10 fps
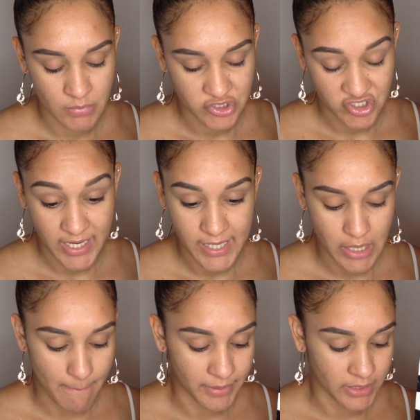
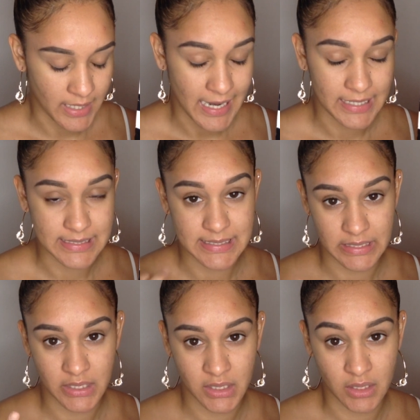shade, but I
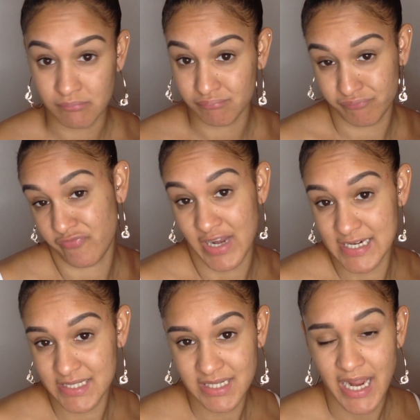didn't
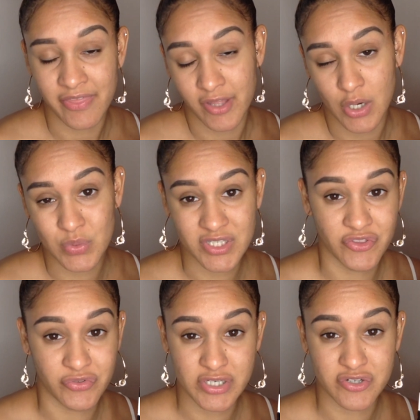find it. I thought I was a
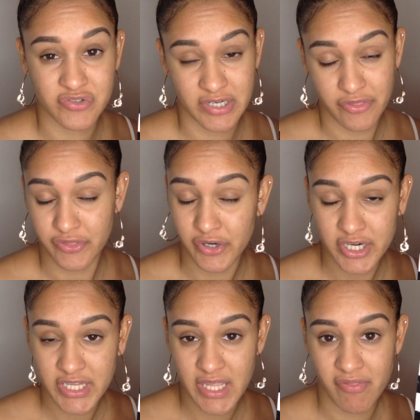
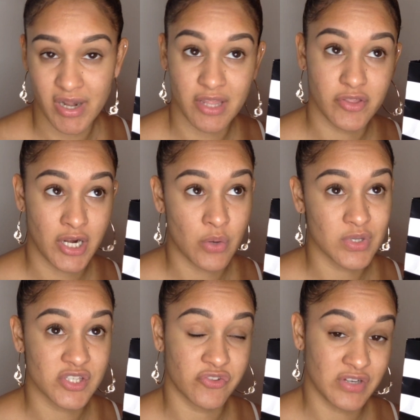330, and then I thought I
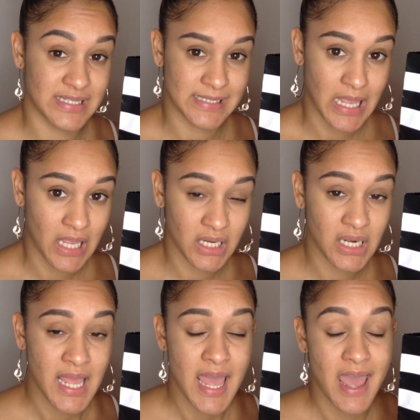was 310,
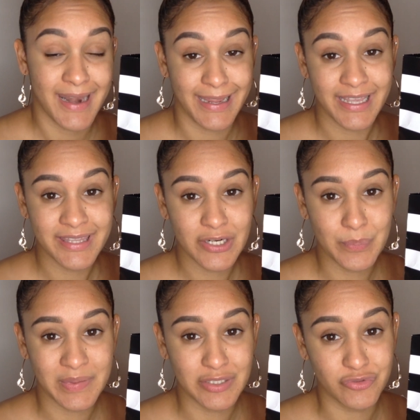and I ended up
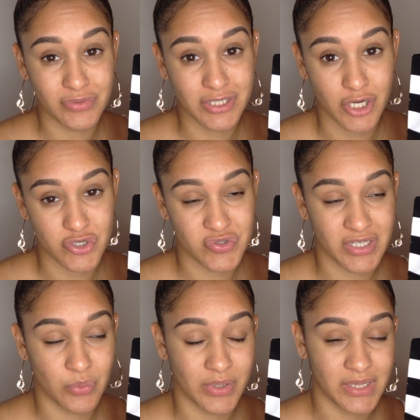being
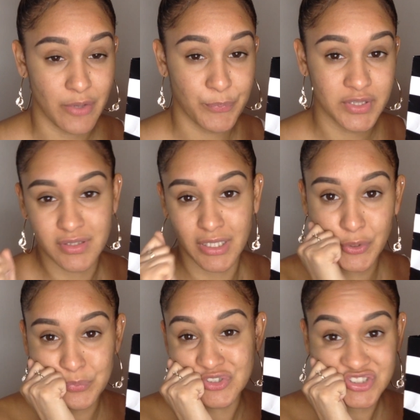300 when they put the
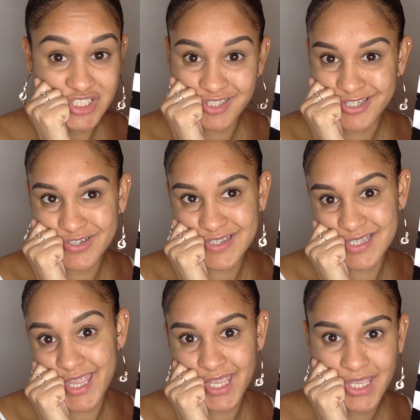little machine in your
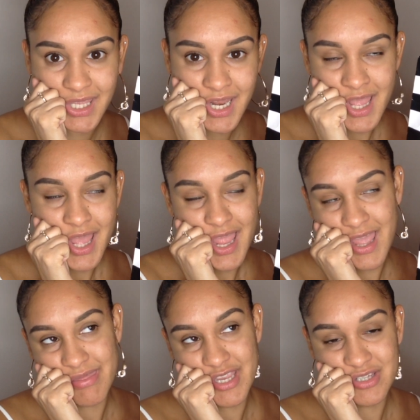skin
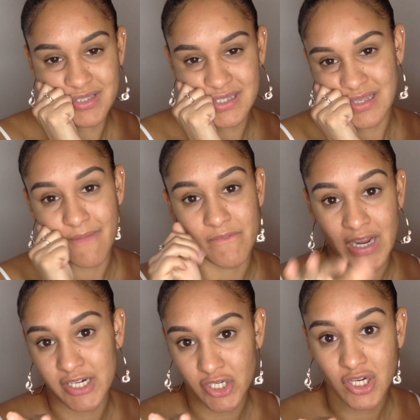and they just
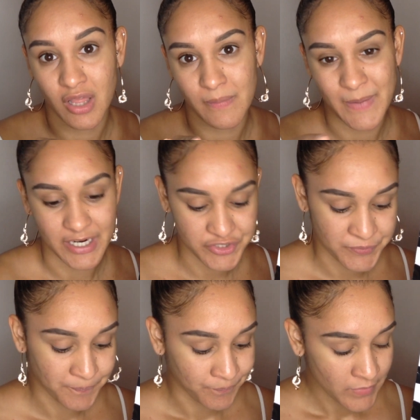find your color match.
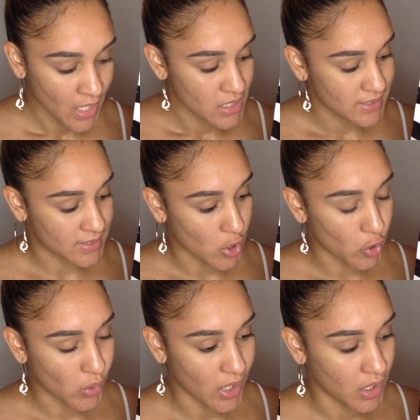
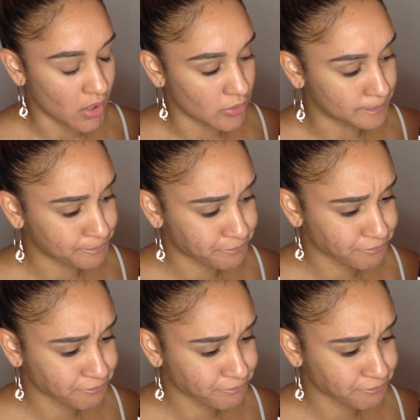So